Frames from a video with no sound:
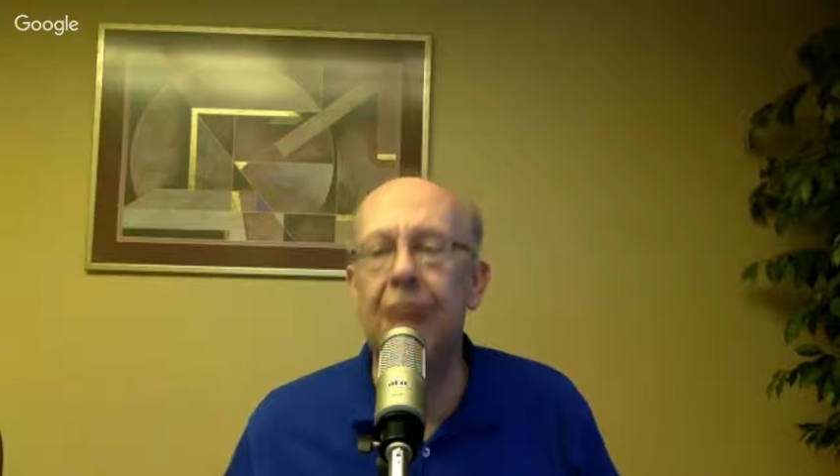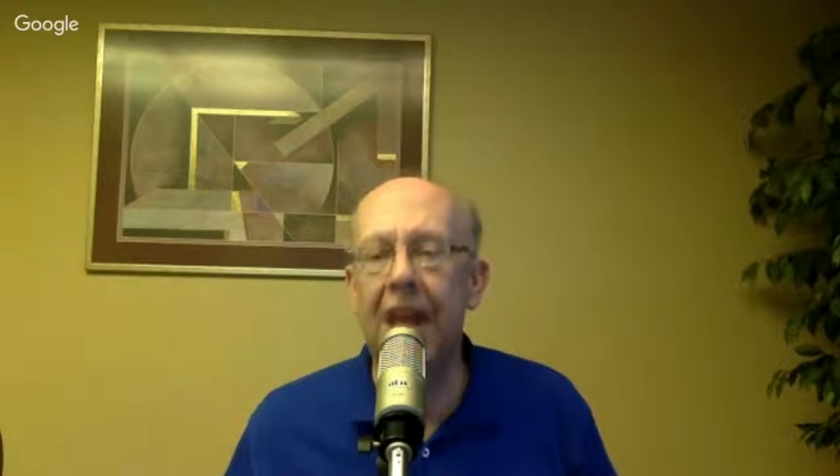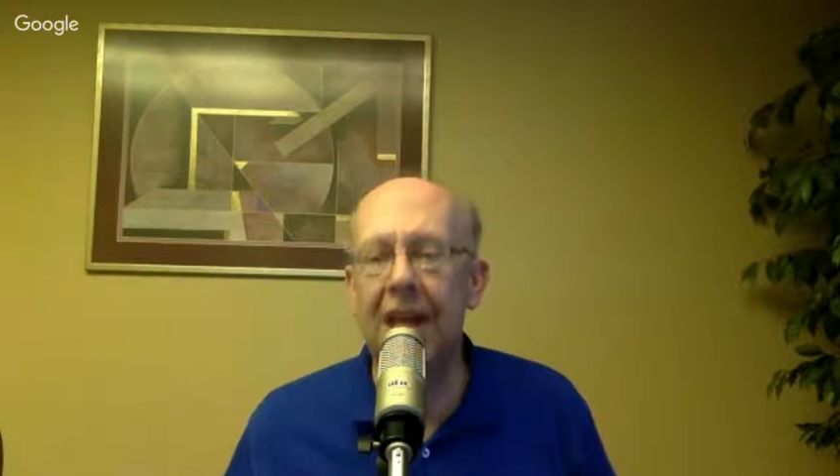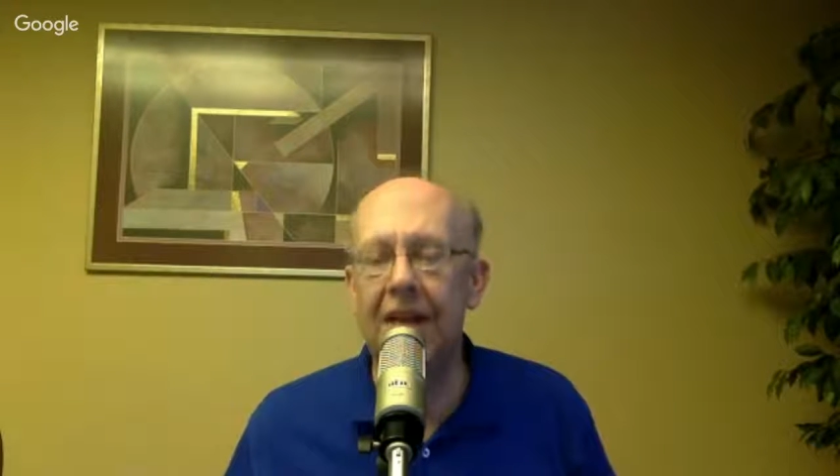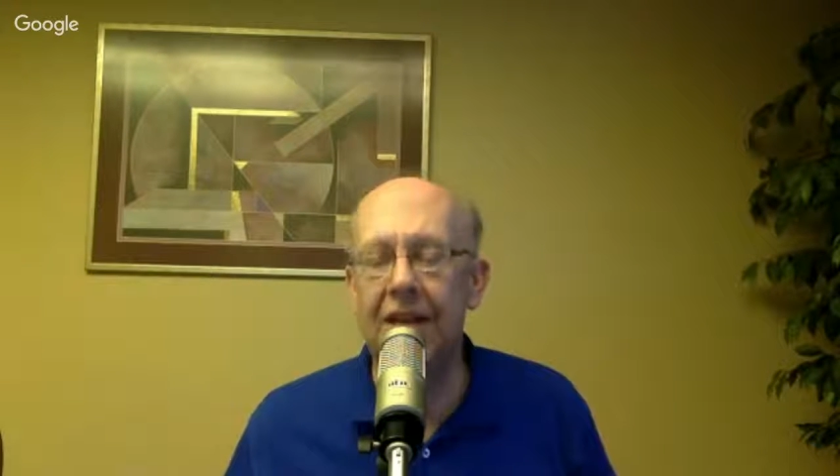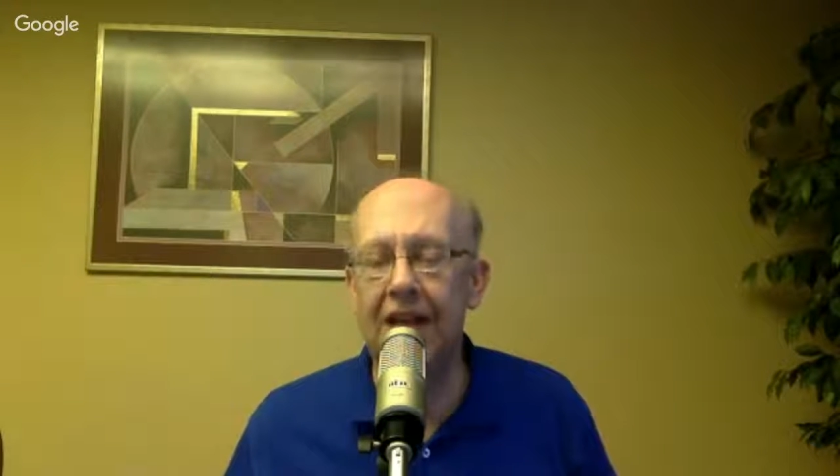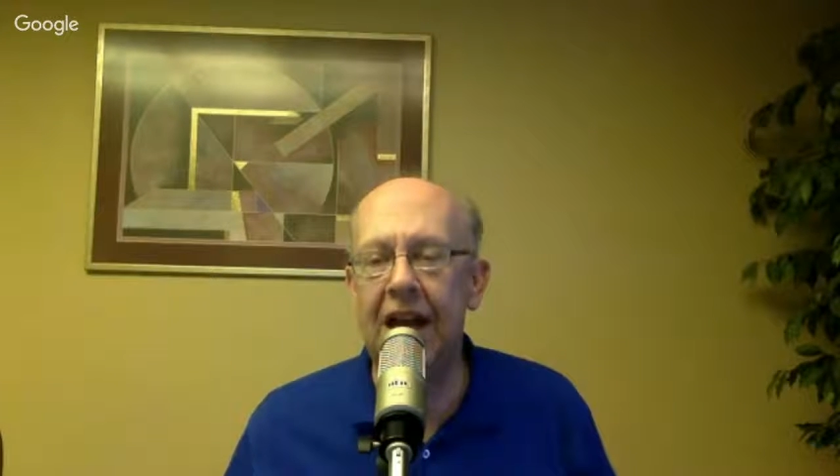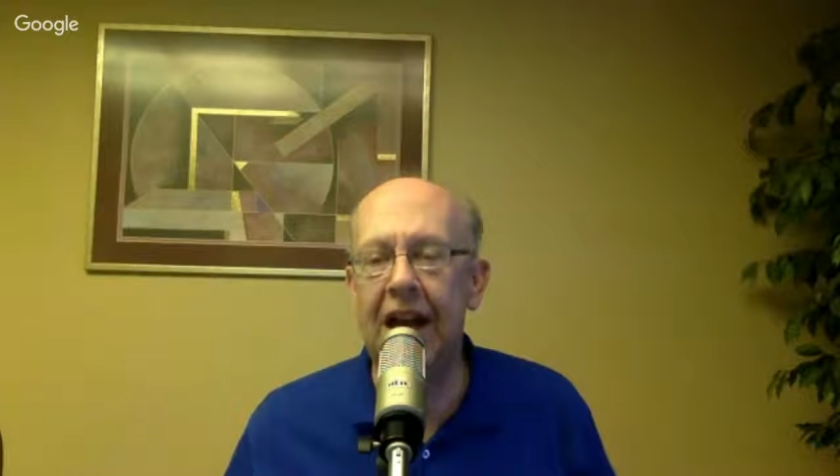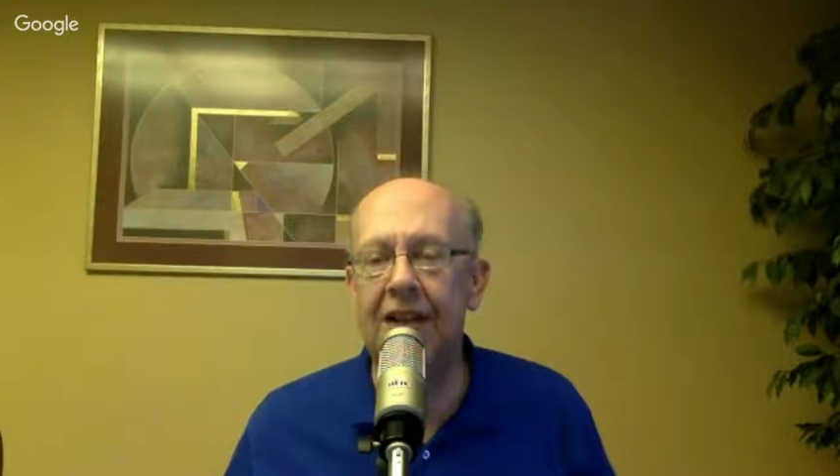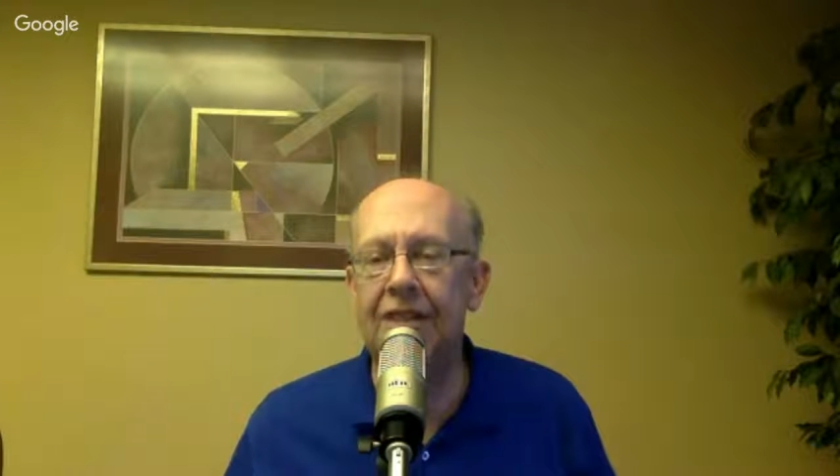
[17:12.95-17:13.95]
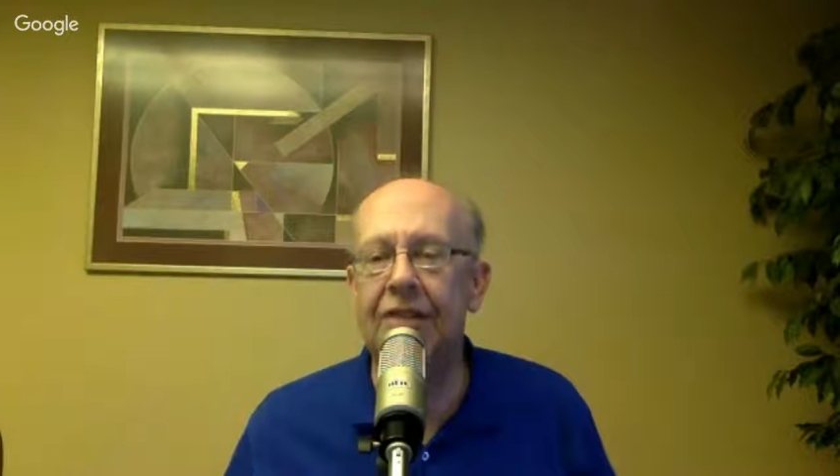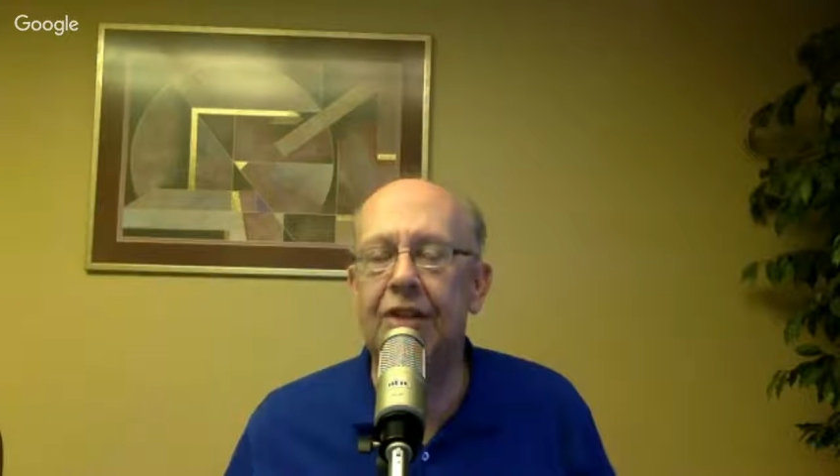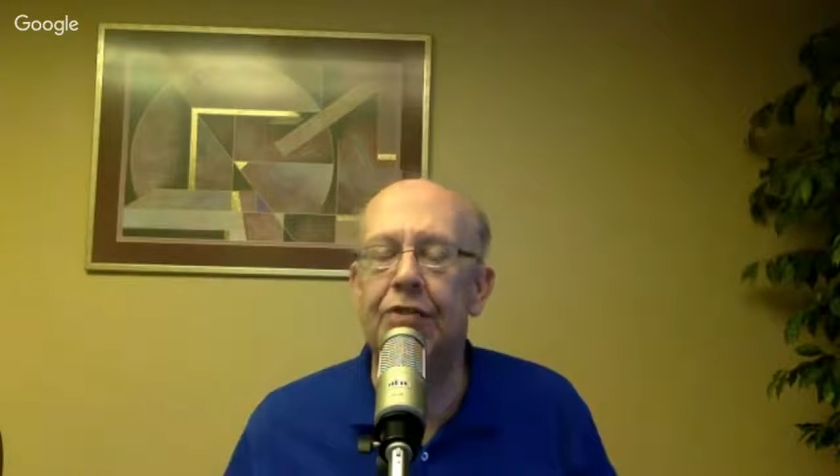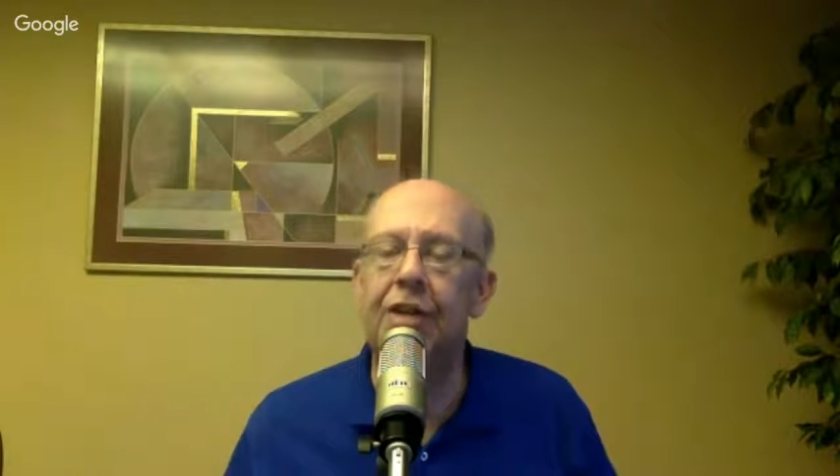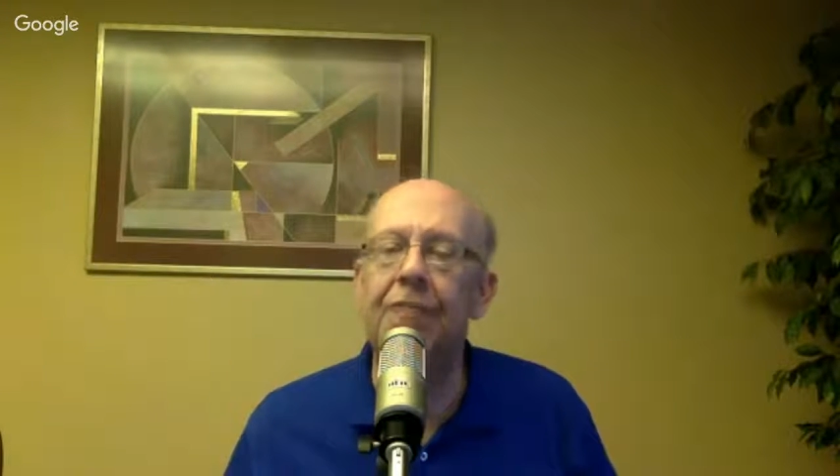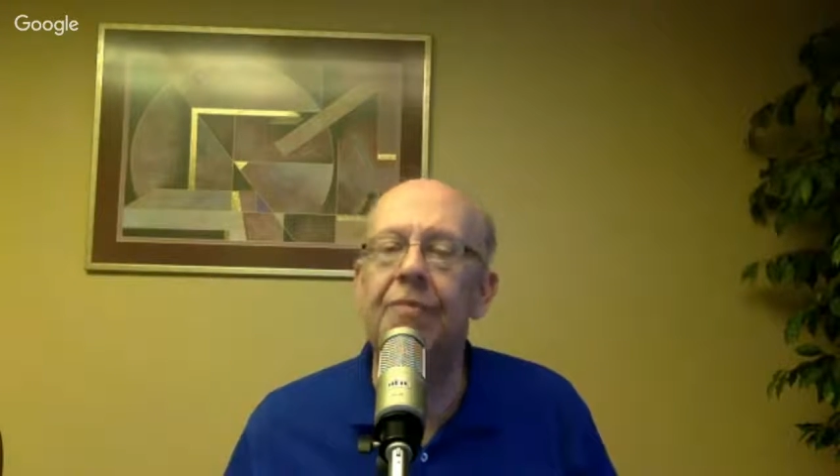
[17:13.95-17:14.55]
paid the tax eventually